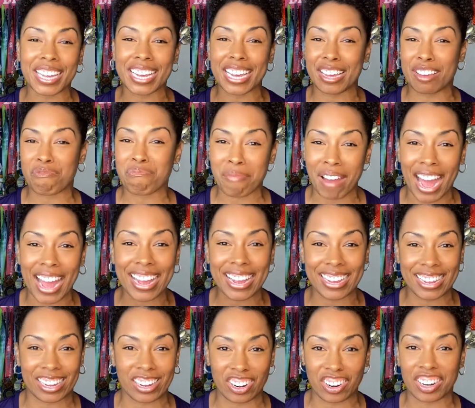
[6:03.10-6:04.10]
in my
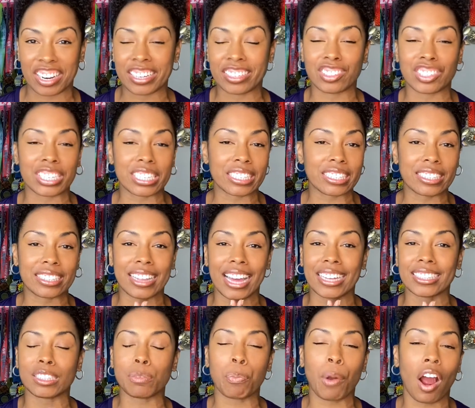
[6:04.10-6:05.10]
ear.
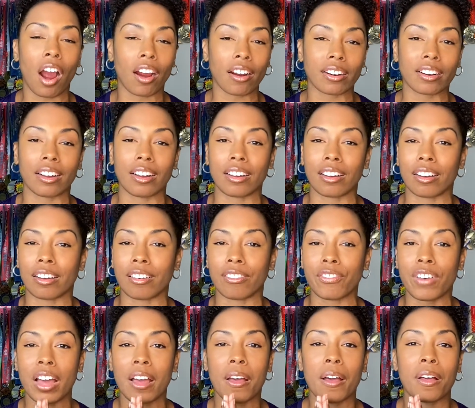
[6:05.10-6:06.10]
That's part
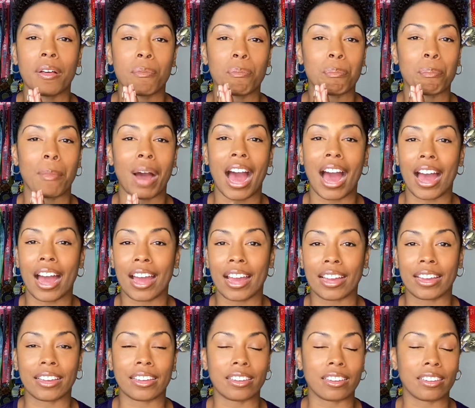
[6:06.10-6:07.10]
of
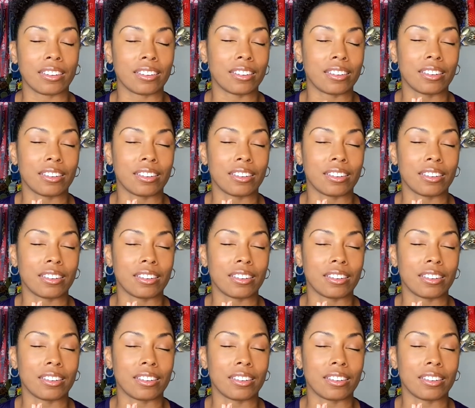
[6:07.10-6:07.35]
my